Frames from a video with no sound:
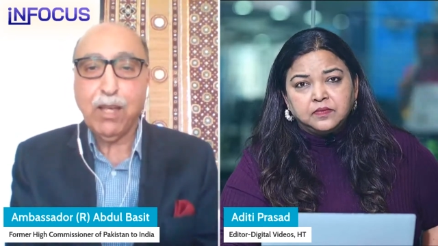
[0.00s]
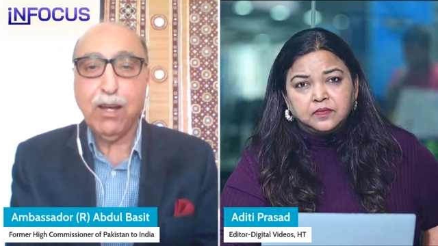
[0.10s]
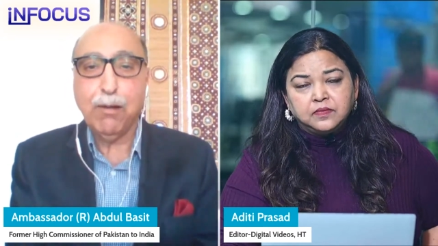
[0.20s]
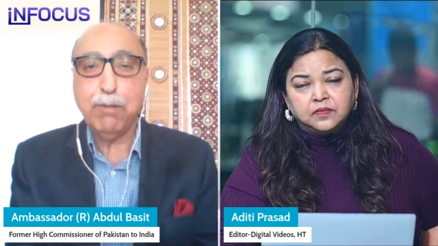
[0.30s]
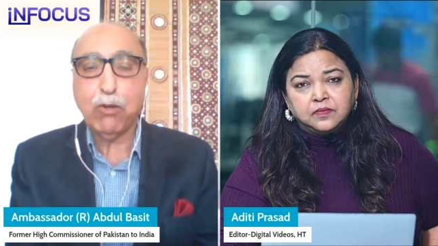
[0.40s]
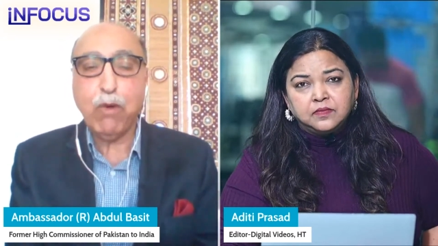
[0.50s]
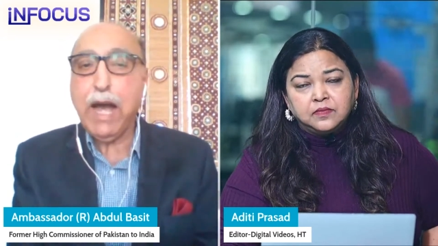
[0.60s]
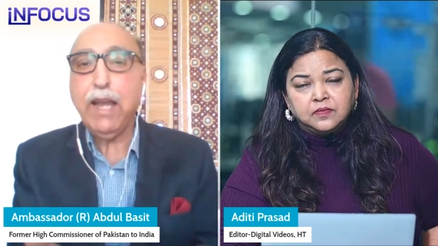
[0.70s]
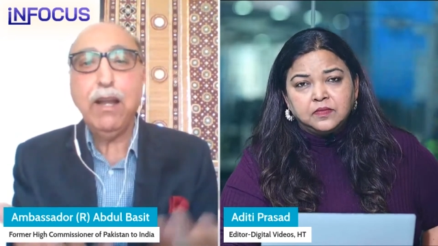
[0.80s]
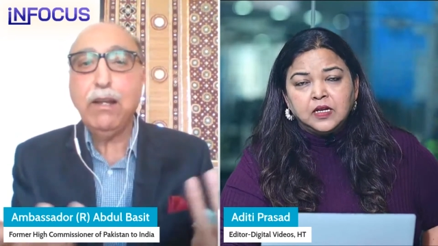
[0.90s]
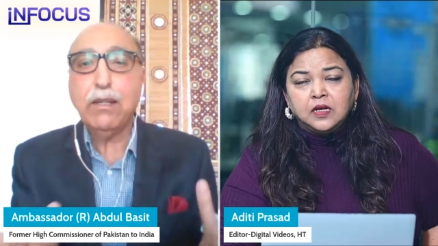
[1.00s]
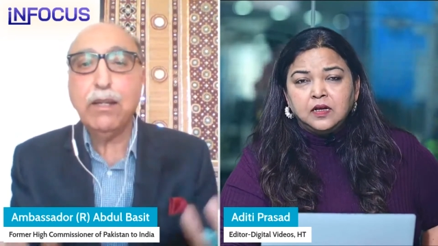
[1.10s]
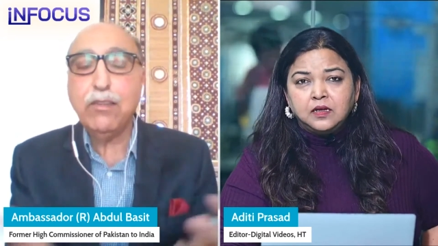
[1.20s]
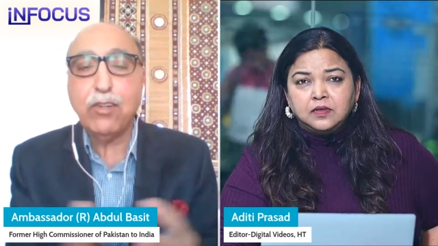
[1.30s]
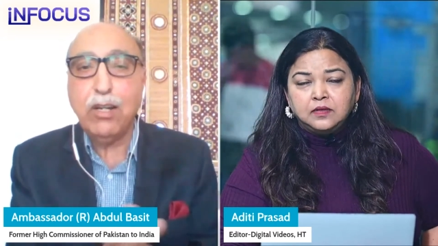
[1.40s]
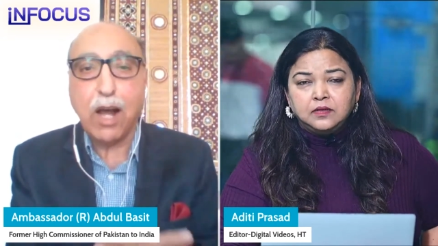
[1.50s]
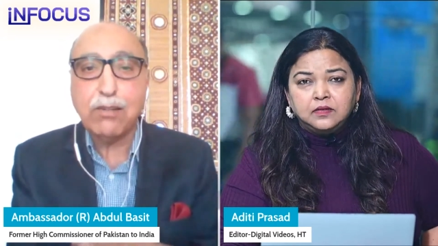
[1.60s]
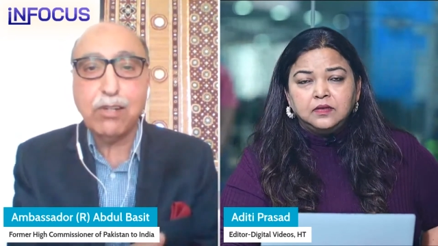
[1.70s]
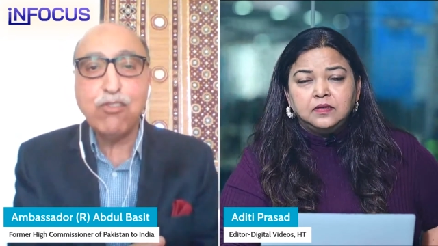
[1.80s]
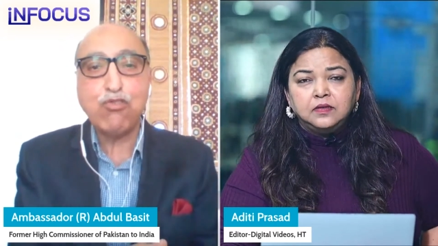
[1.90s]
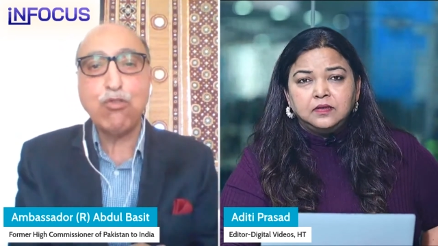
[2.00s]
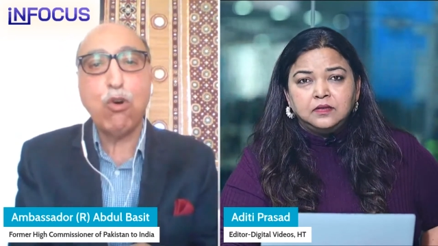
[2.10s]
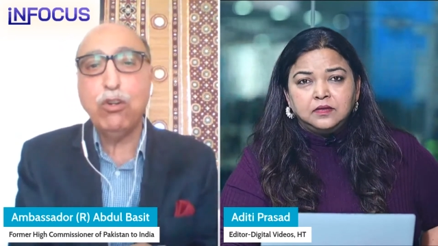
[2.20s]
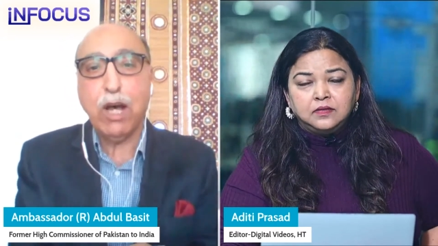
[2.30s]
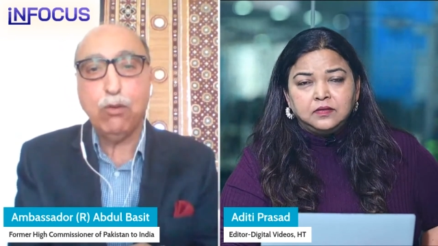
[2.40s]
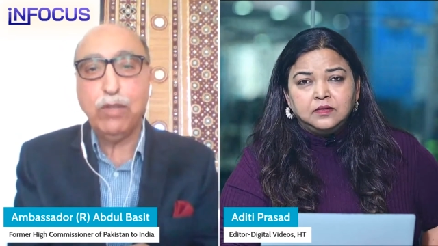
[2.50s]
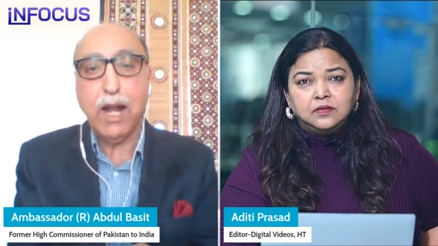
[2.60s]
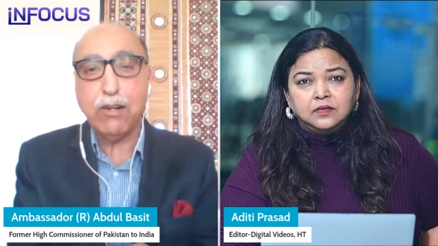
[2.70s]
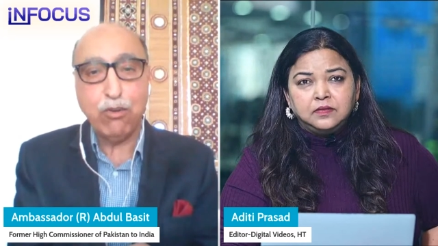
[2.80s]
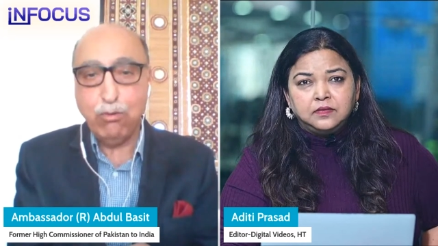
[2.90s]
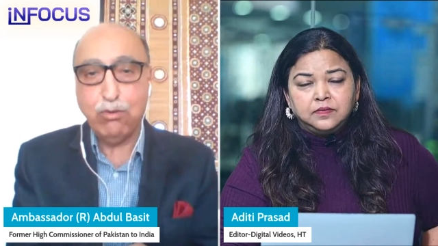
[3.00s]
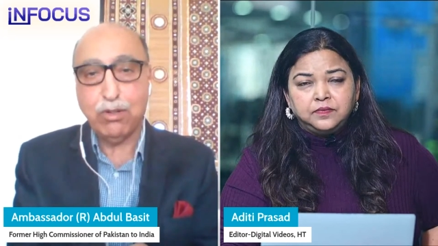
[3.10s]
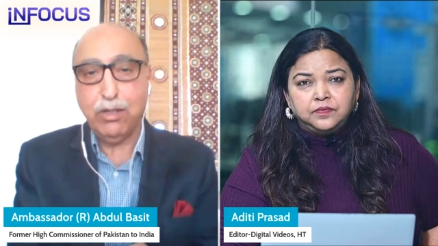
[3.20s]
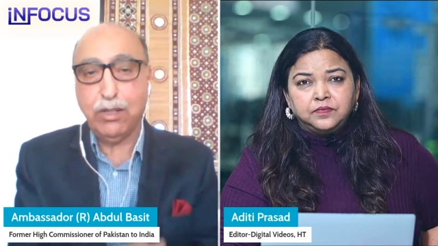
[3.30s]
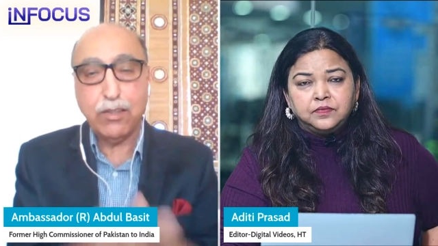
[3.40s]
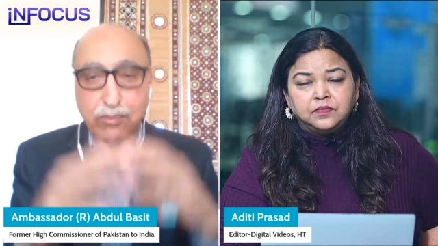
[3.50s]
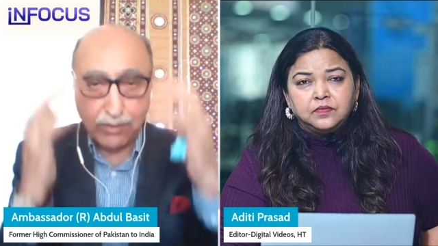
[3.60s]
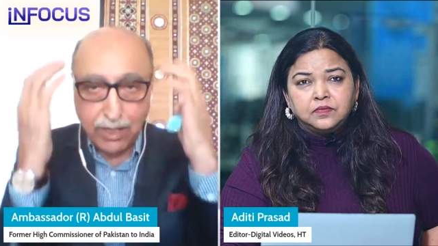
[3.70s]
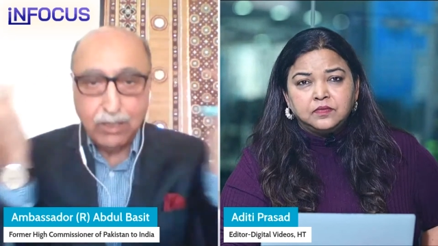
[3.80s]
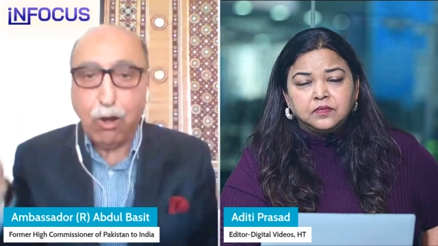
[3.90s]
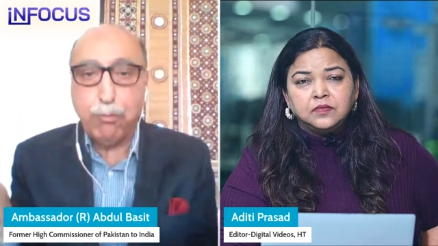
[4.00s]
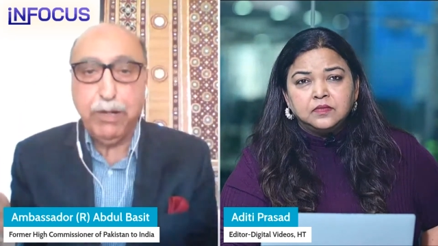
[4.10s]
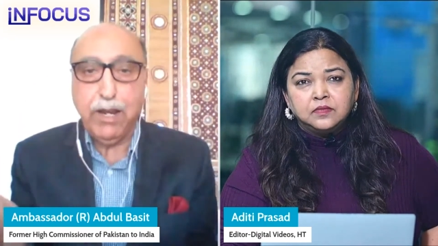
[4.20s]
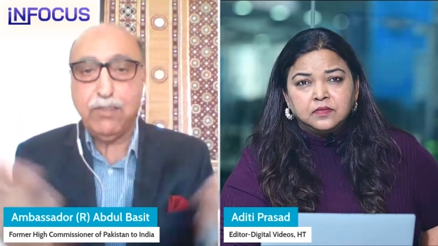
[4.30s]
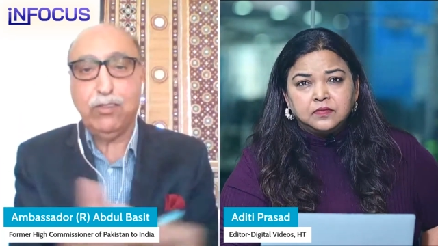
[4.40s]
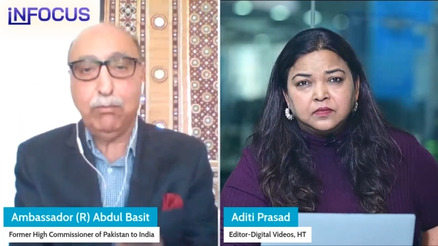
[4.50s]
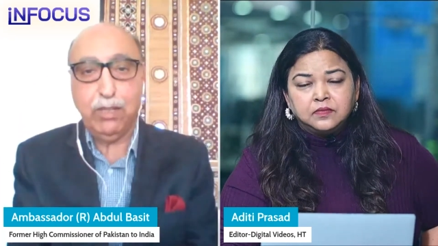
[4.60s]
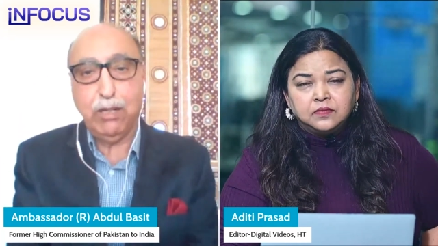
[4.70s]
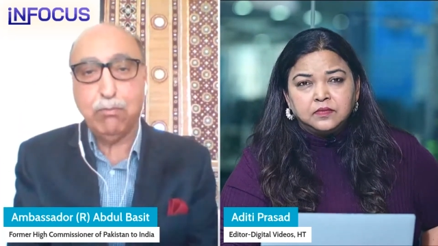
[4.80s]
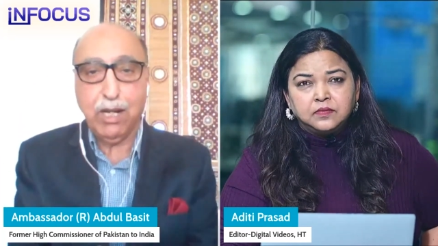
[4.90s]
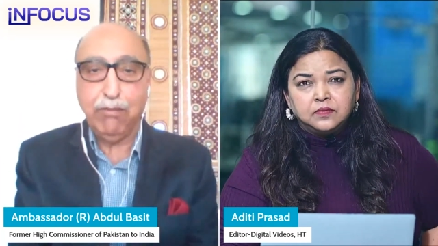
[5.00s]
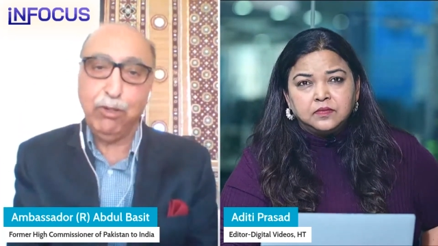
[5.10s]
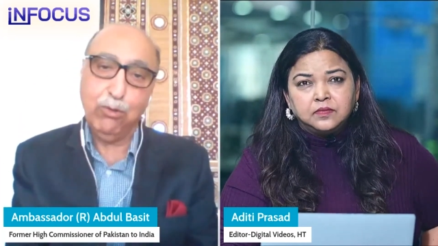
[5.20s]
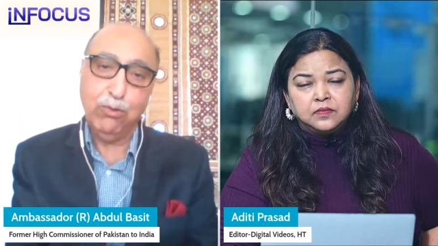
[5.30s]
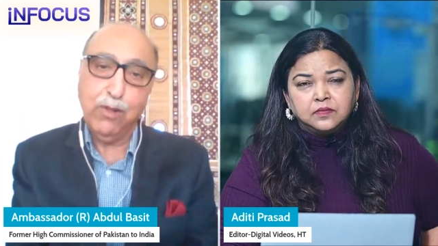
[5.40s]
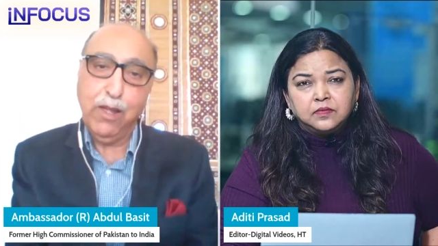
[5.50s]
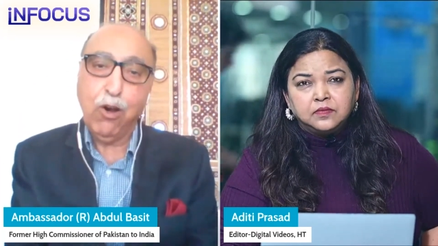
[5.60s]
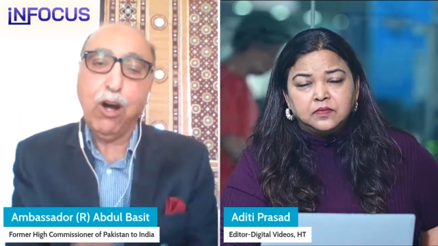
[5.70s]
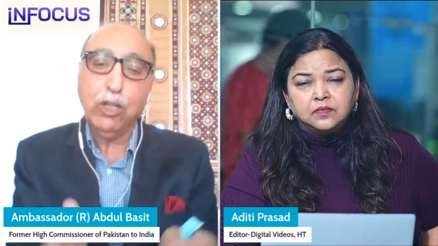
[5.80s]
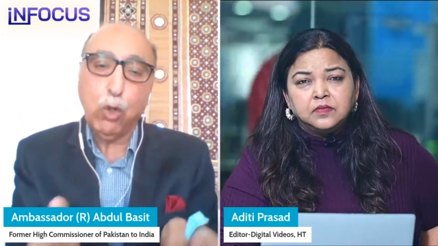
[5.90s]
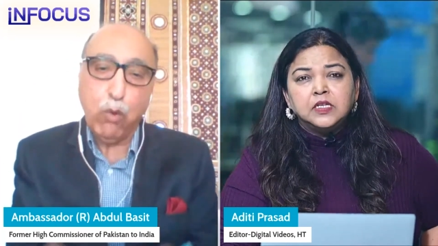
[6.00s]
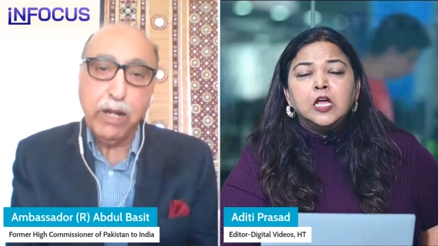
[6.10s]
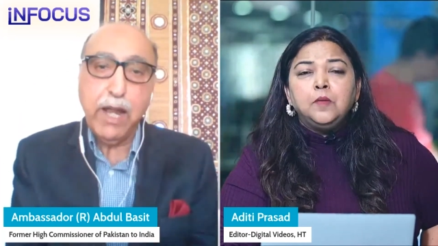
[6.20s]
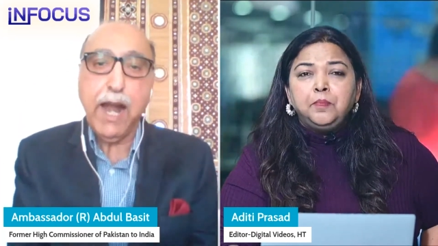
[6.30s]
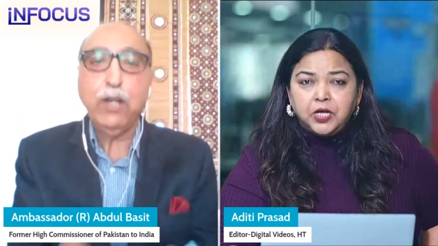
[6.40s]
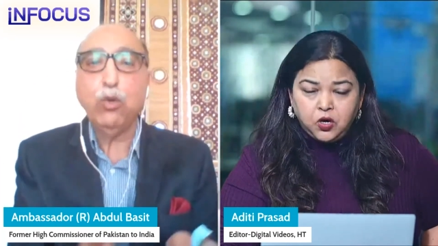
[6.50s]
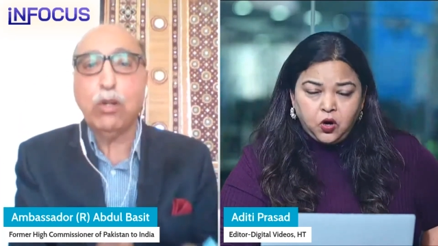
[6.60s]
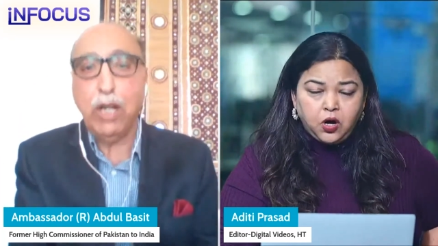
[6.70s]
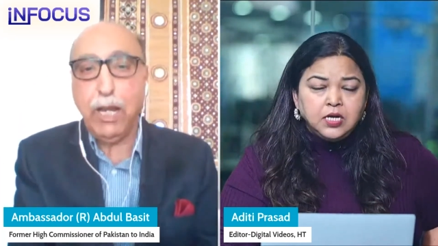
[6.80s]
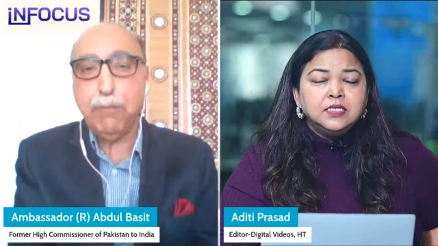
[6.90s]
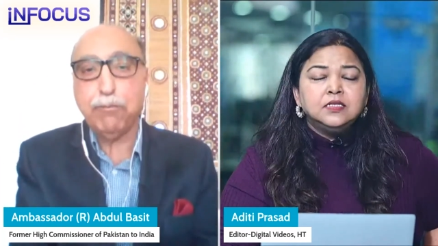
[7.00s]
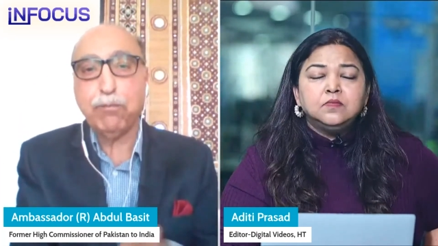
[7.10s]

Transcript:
Speaker 1: Uh, but why India is reluctant to go down that route? It is incomprehensible in my view on the one hand because, you claim